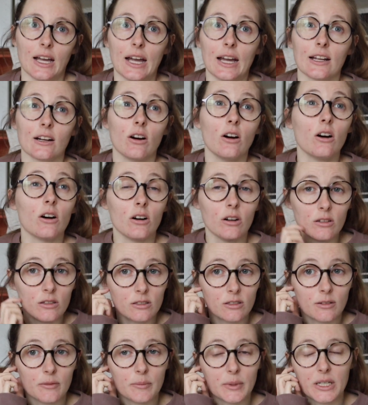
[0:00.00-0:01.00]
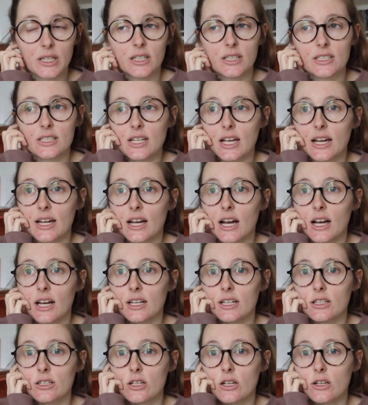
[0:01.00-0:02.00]
at all because I
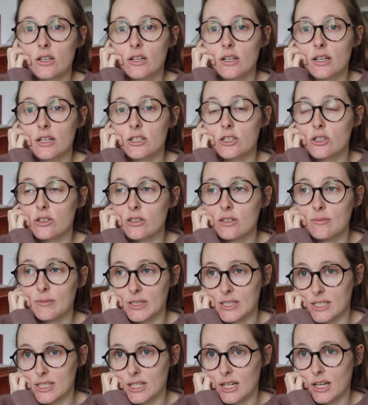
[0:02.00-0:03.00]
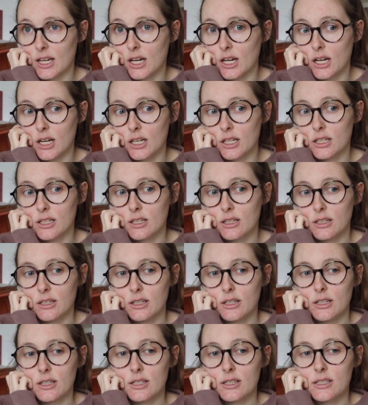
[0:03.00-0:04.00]
got extremely sick on
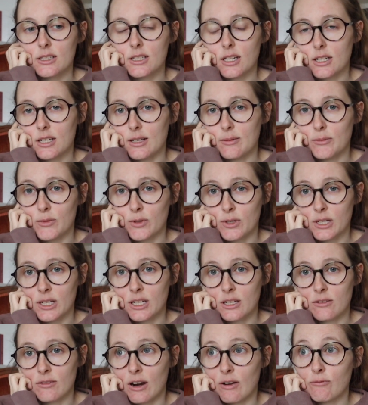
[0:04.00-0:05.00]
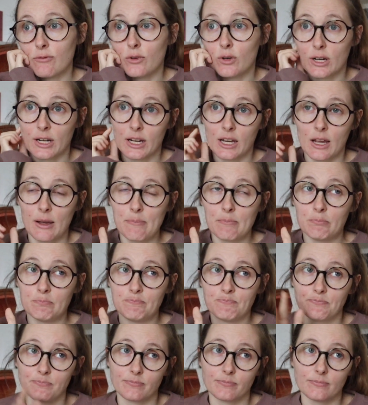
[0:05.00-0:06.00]
Sunday morning around 4 a.m.
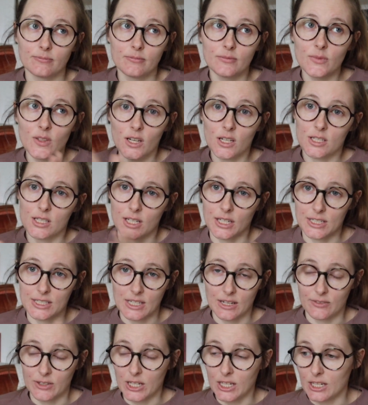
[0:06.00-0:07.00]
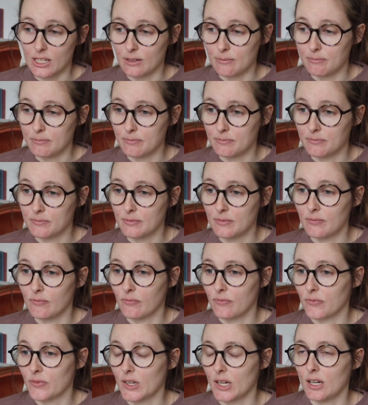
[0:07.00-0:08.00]
to like 7 a.m.
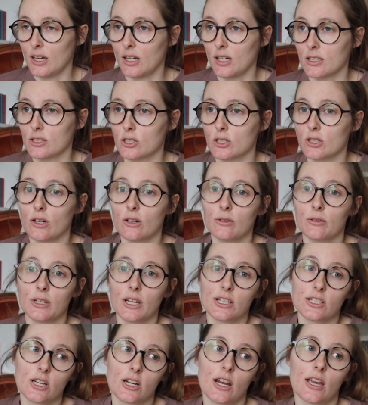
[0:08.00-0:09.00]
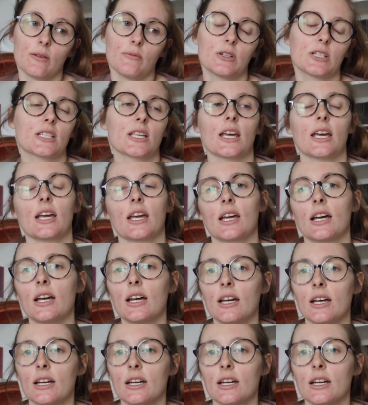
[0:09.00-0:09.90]
So yesterday was a